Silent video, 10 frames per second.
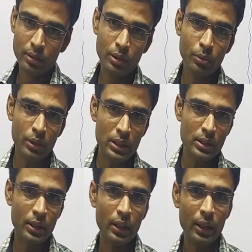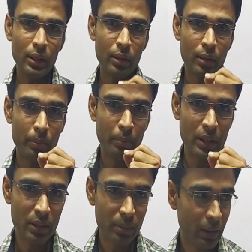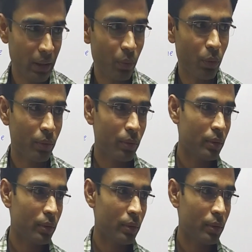Units and measurement.